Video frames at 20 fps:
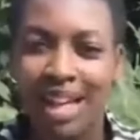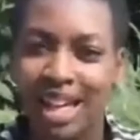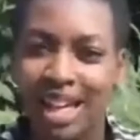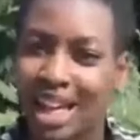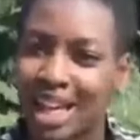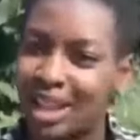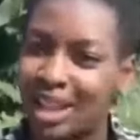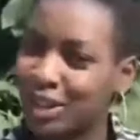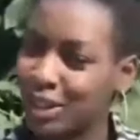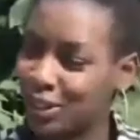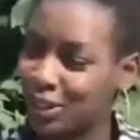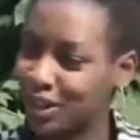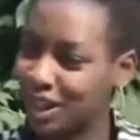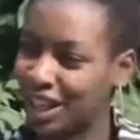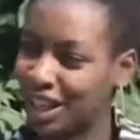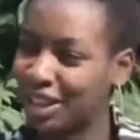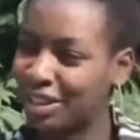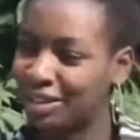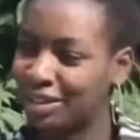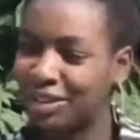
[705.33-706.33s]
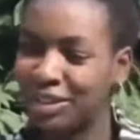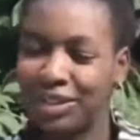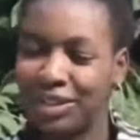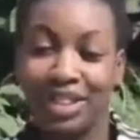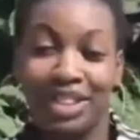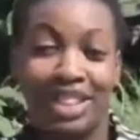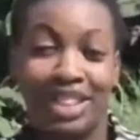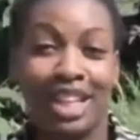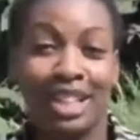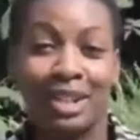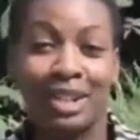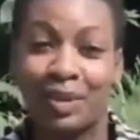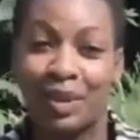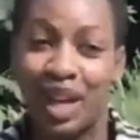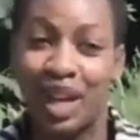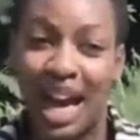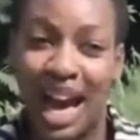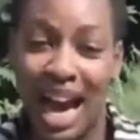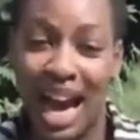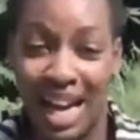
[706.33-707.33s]
And again, social life. You know, that's
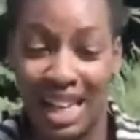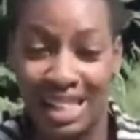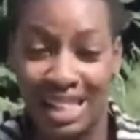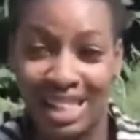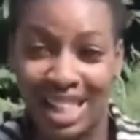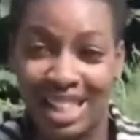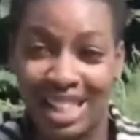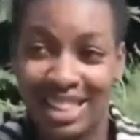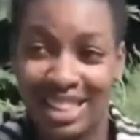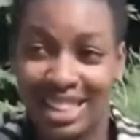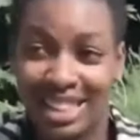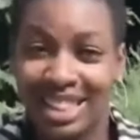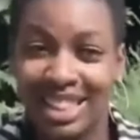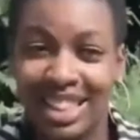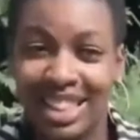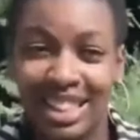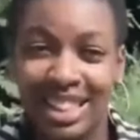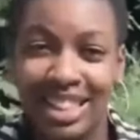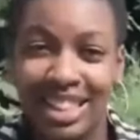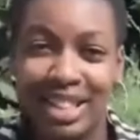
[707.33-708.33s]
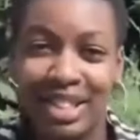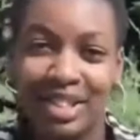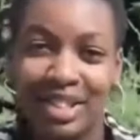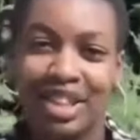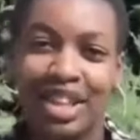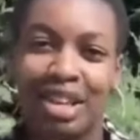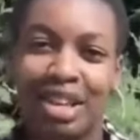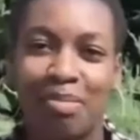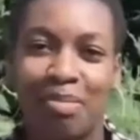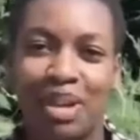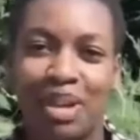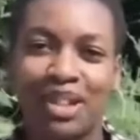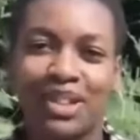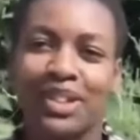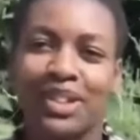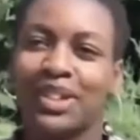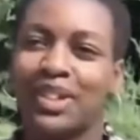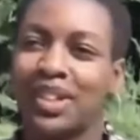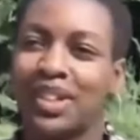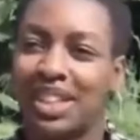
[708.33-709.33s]
where us as teen, it's all
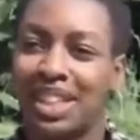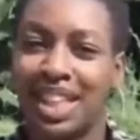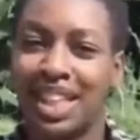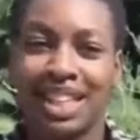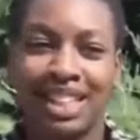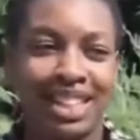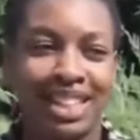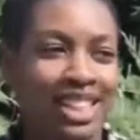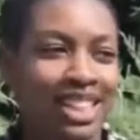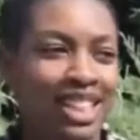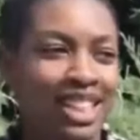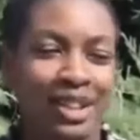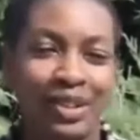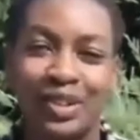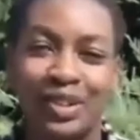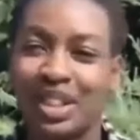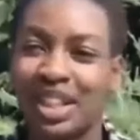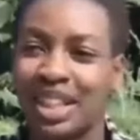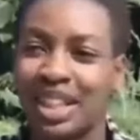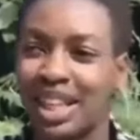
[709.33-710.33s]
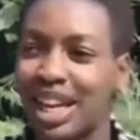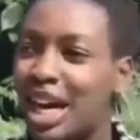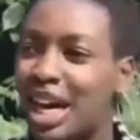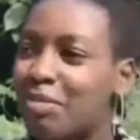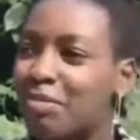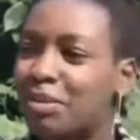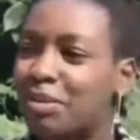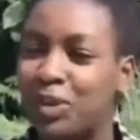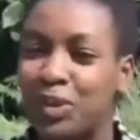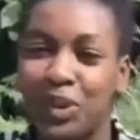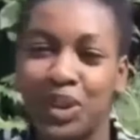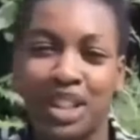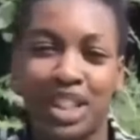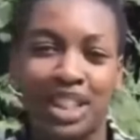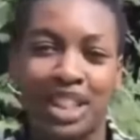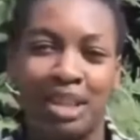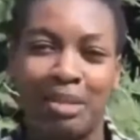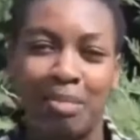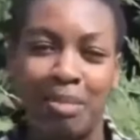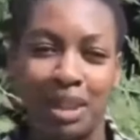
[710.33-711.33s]
about, you know, dating, hooking up,
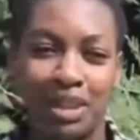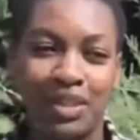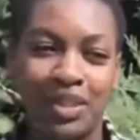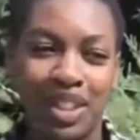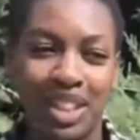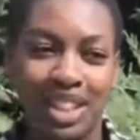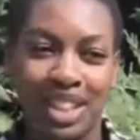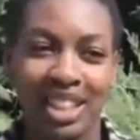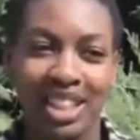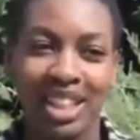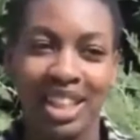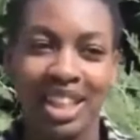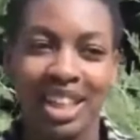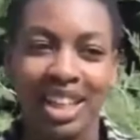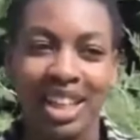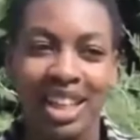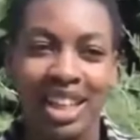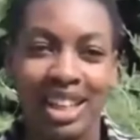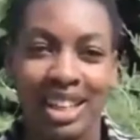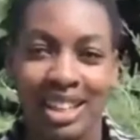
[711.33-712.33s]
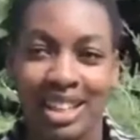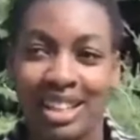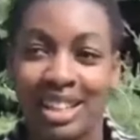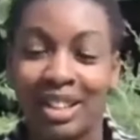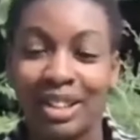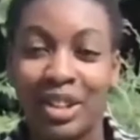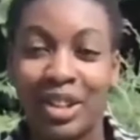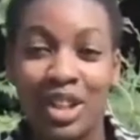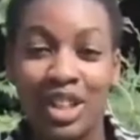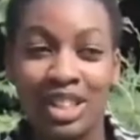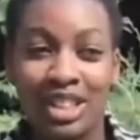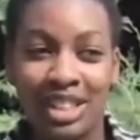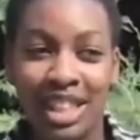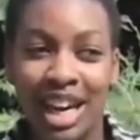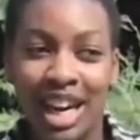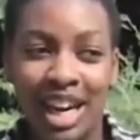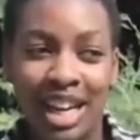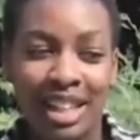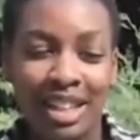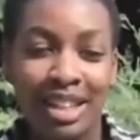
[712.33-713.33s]
drinking, and partying. It's all
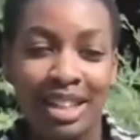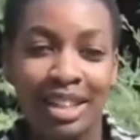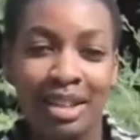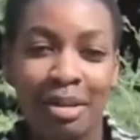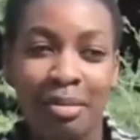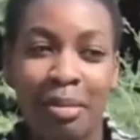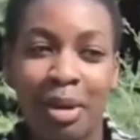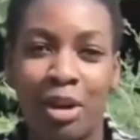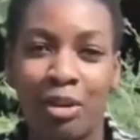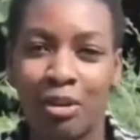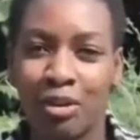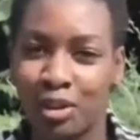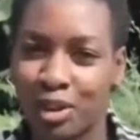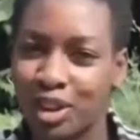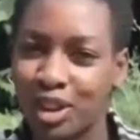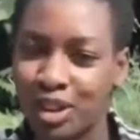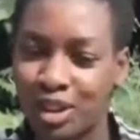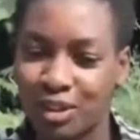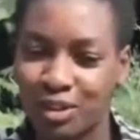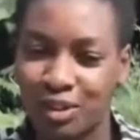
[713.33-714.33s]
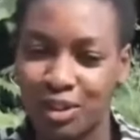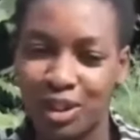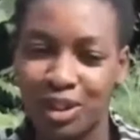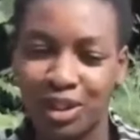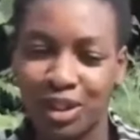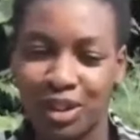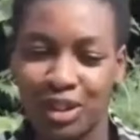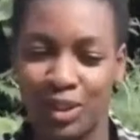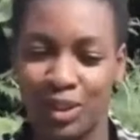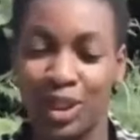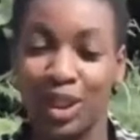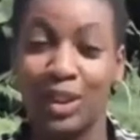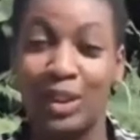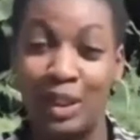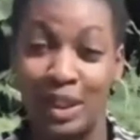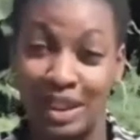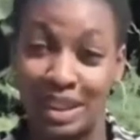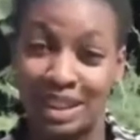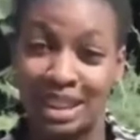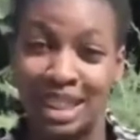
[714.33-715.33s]
done, but of course, you need
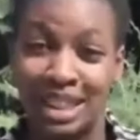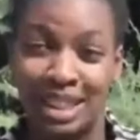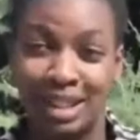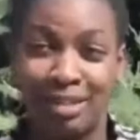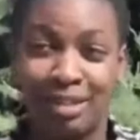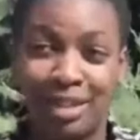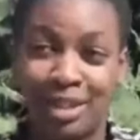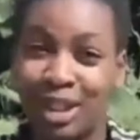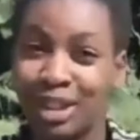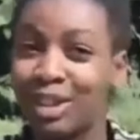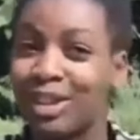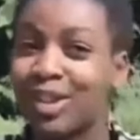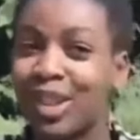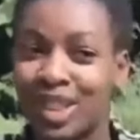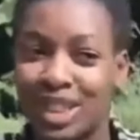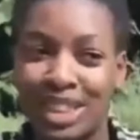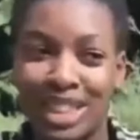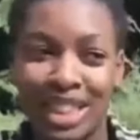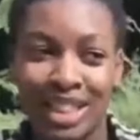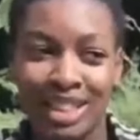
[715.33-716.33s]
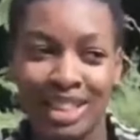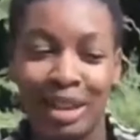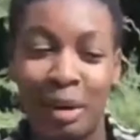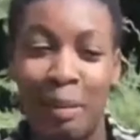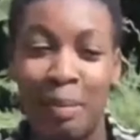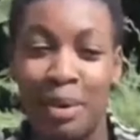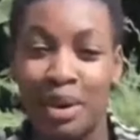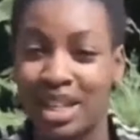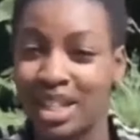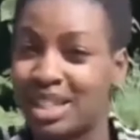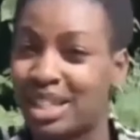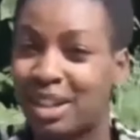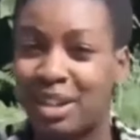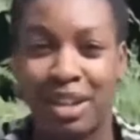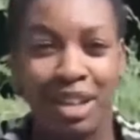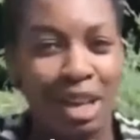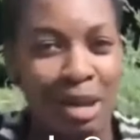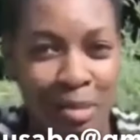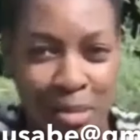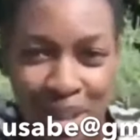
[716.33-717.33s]
consent. If you don't do consent, the police are
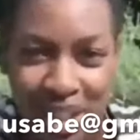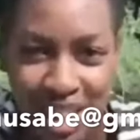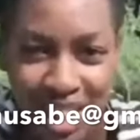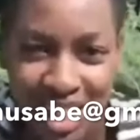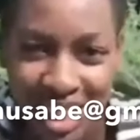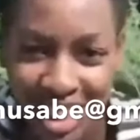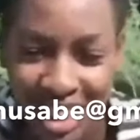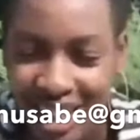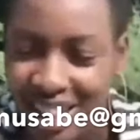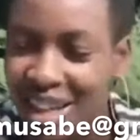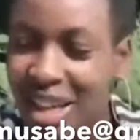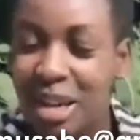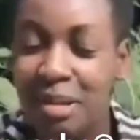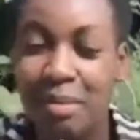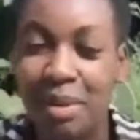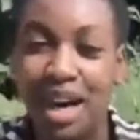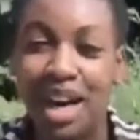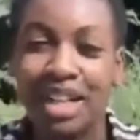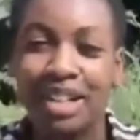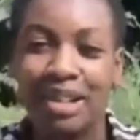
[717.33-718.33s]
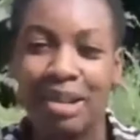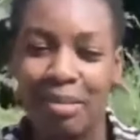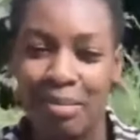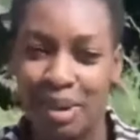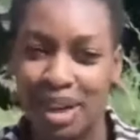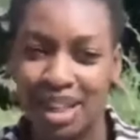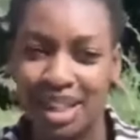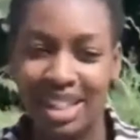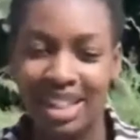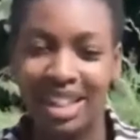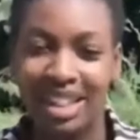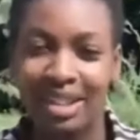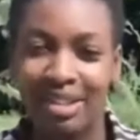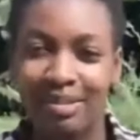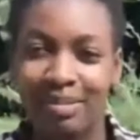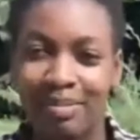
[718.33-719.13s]
gonna be behind your back.